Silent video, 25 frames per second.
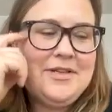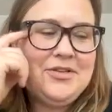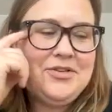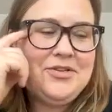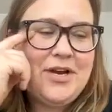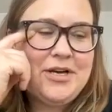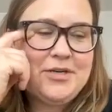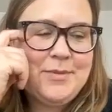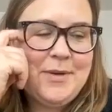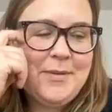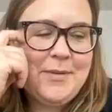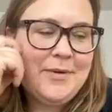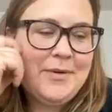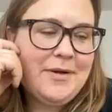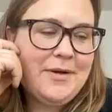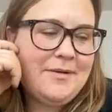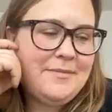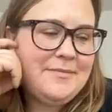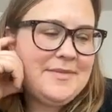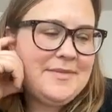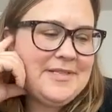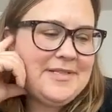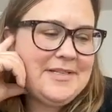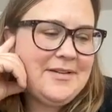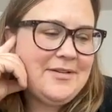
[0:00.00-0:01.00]
the trash people come.
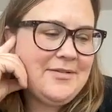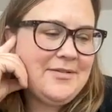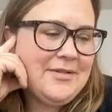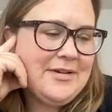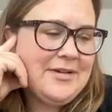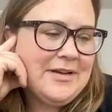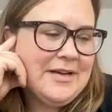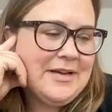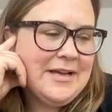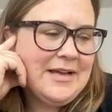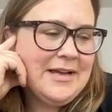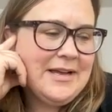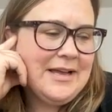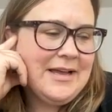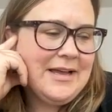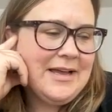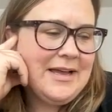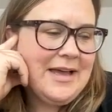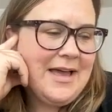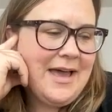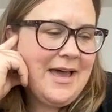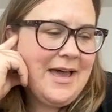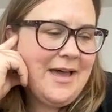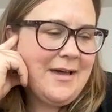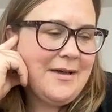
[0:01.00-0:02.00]
So,
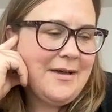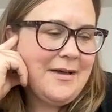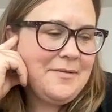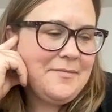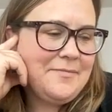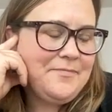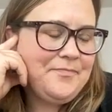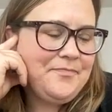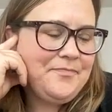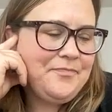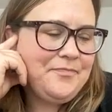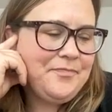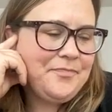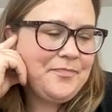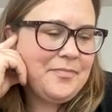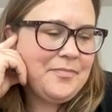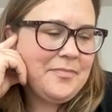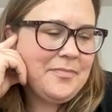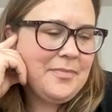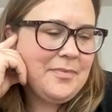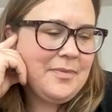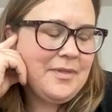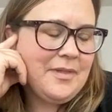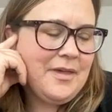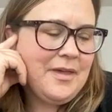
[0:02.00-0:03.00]

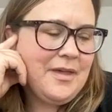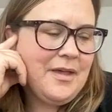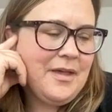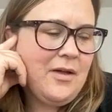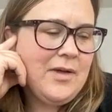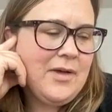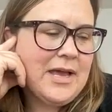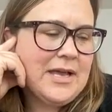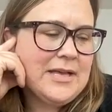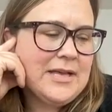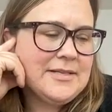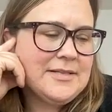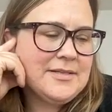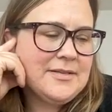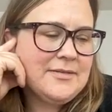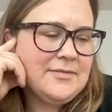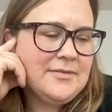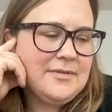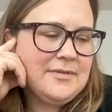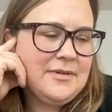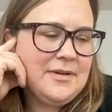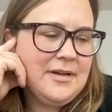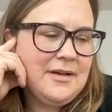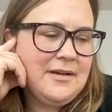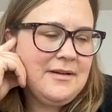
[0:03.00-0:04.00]
okay.
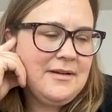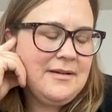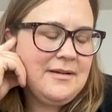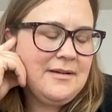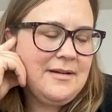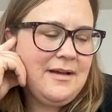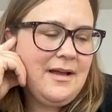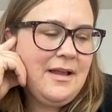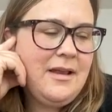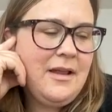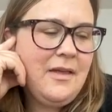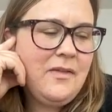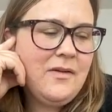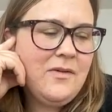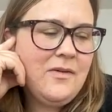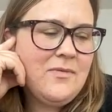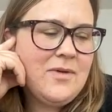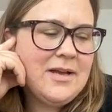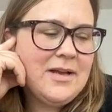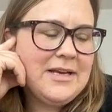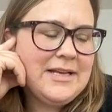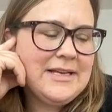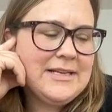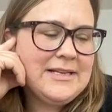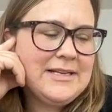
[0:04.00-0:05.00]
So another
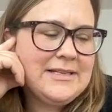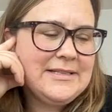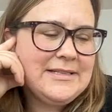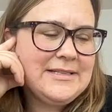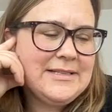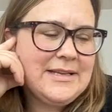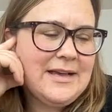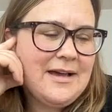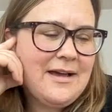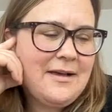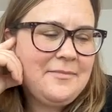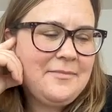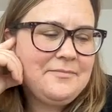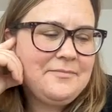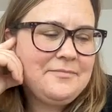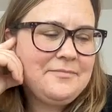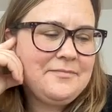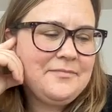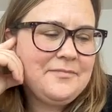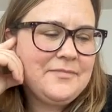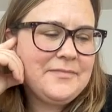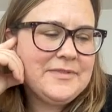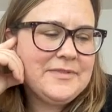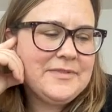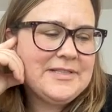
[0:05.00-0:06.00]
one is
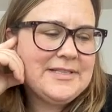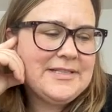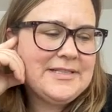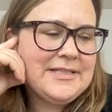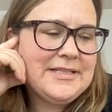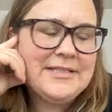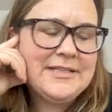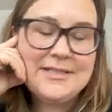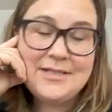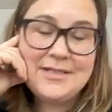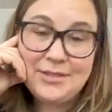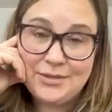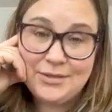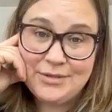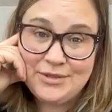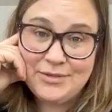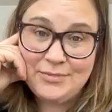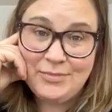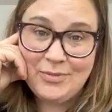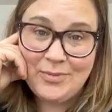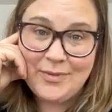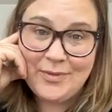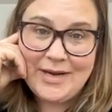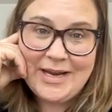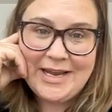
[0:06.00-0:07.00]
seasonal
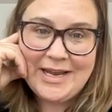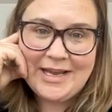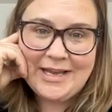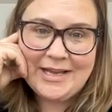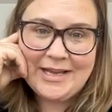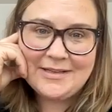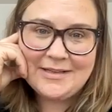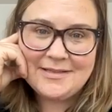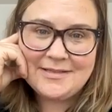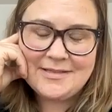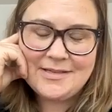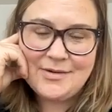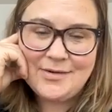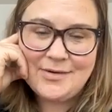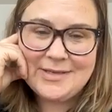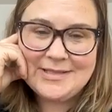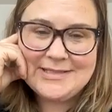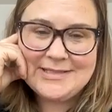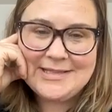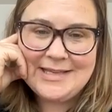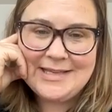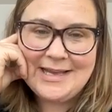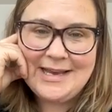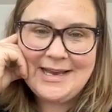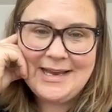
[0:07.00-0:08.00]
debris. So
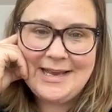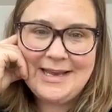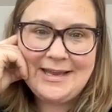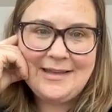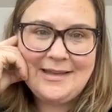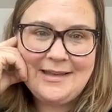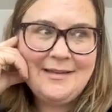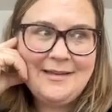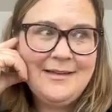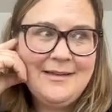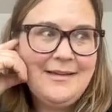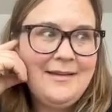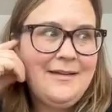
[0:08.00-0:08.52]
it's like,